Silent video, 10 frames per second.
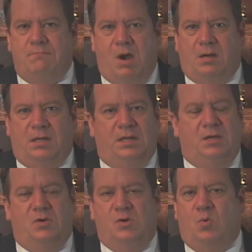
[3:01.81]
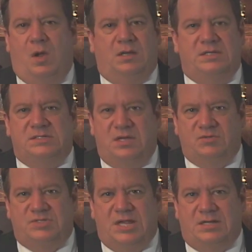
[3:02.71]
marketing, good quality
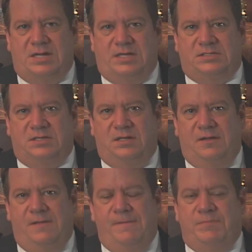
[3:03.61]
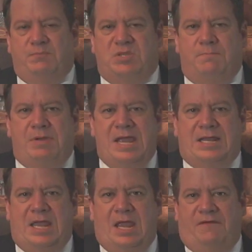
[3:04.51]
sales techniques. But the
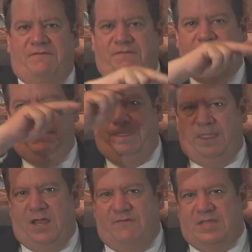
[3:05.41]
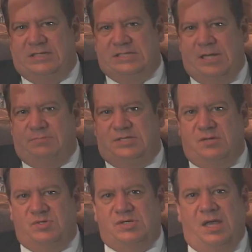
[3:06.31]
back half of that same
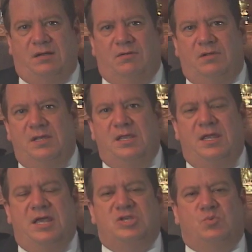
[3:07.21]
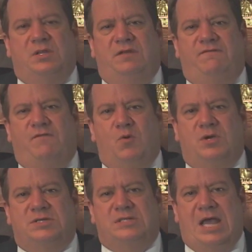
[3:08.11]
sales cycle is really
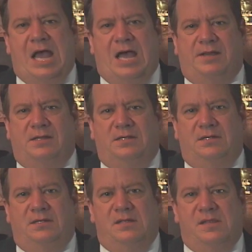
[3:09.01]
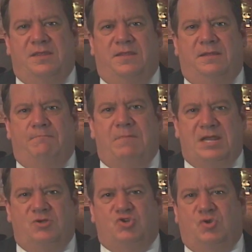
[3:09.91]
focused on
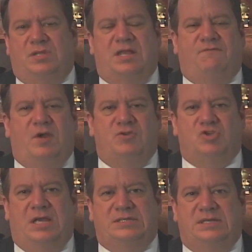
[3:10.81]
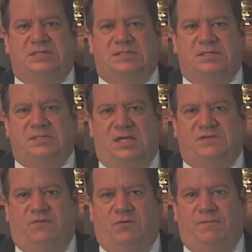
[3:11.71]
making sure that that franchisee is
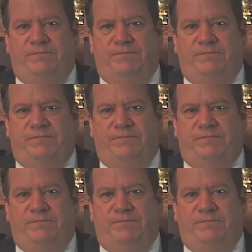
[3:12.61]
successful.